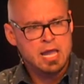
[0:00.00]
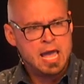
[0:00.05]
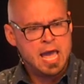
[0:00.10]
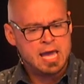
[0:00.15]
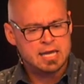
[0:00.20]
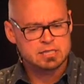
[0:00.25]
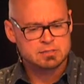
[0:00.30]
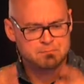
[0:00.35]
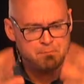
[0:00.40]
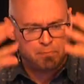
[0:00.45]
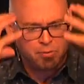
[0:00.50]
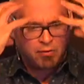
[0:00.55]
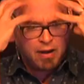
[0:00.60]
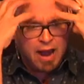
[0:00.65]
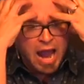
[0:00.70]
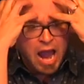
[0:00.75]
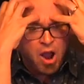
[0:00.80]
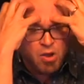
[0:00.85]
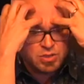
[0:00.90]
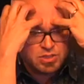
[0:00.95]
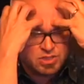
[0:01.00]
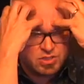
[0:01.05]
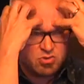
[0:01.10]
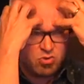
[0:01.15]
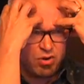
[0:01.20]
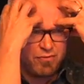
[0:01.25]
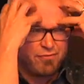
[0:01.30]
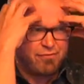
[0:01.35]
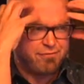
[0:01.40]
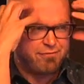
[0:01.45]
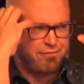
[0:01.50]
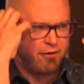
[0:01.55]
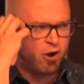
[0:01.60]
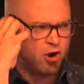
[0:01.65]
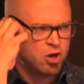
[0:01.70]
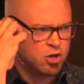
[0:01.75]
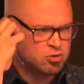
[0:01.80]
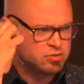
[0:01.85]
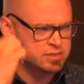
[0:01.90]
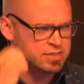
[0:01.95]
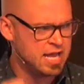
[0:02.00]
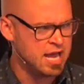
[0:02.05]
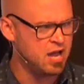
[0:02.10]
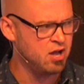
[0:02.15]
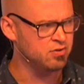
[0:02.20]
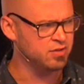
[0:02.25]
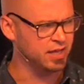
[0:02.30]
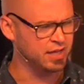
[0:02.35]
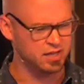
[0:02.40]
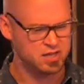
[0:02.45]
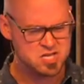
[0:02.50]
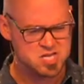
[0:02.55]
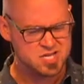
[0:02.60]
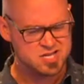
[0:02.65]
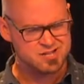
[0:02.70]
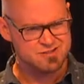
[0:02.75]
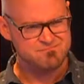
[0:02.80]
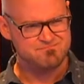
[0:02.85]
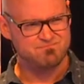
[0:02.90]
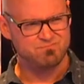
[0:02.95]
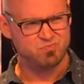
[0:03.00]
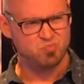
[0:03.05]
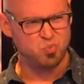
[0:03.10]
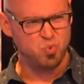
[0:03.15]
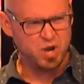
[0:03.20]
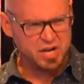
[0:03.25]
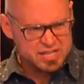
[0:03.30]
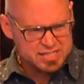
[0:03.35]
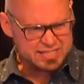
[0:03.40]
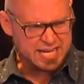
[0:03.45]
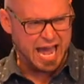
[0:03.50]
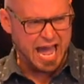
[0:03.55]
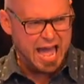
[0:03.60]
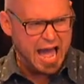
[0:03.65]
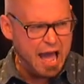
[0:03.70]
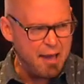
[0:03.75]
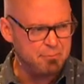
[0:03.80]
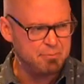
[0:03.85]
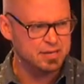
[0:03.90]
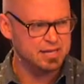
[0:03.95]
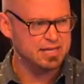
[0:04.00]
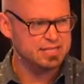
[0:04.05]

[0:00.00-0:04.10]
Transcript: And his brow is sort of furrowed down like, what is happening?